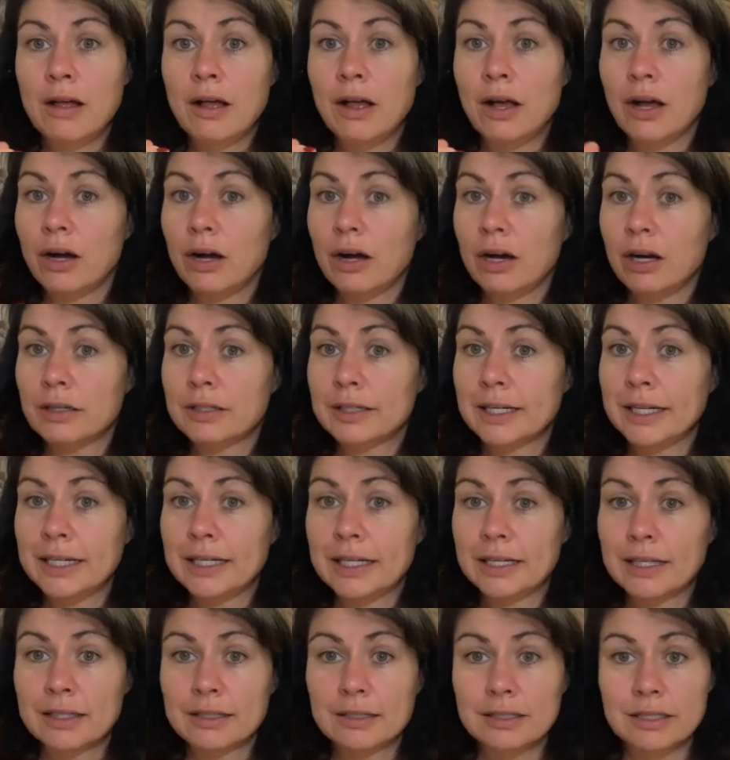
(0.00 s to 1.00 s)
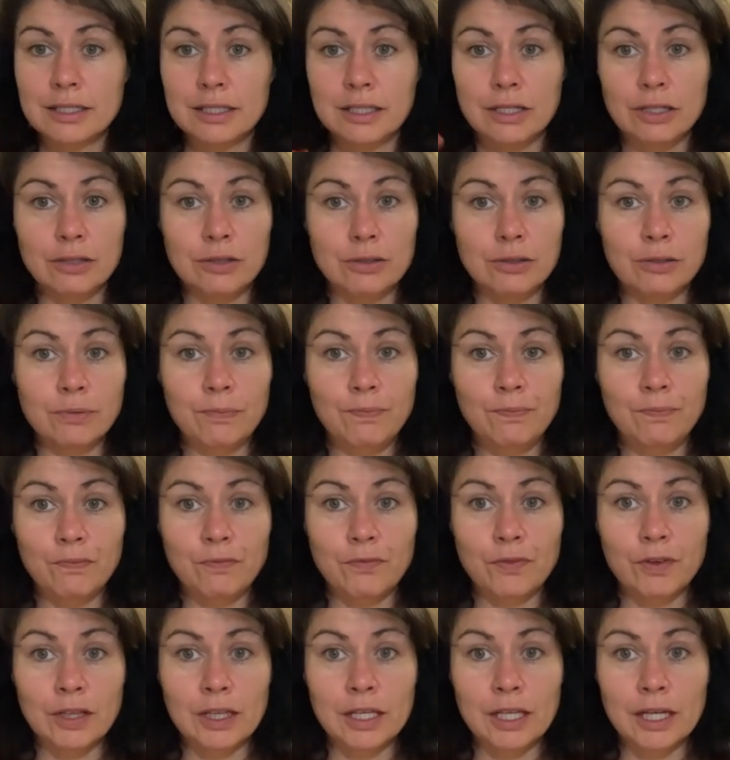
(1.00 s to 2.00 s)
All right, I'll see you
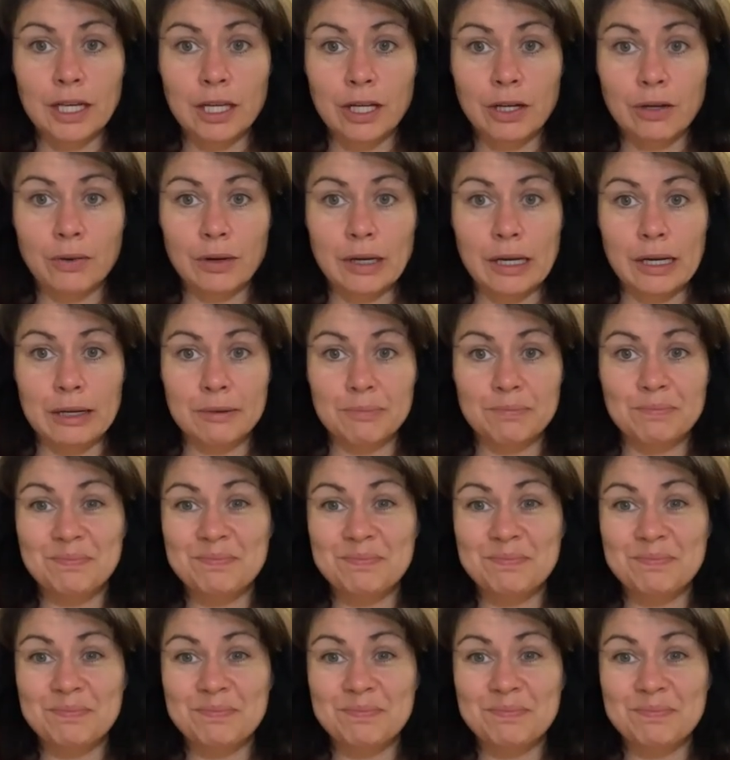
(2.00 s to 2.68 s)
for the lean and green.